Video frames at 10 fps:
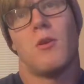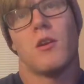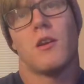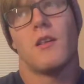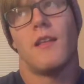
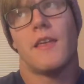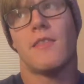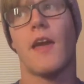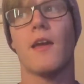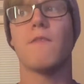aren't going to like
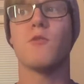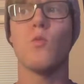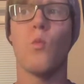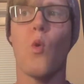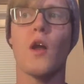that. If you
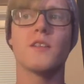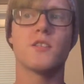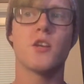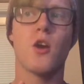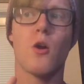want
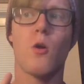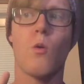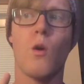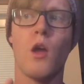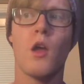to
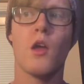go...